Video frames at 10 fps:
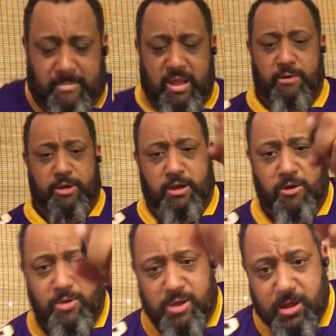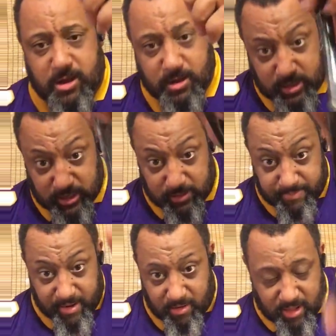There we go. Take the
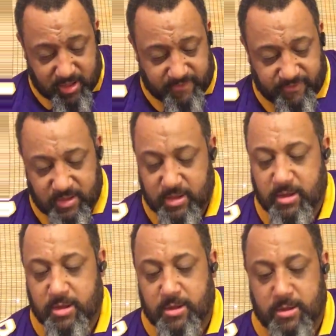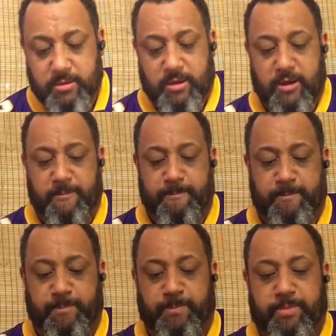barrel off. Okay.
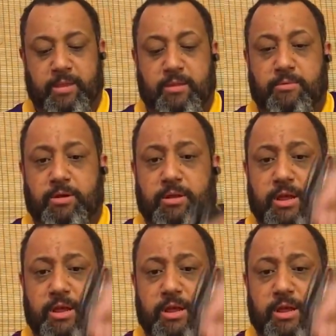I'm gonna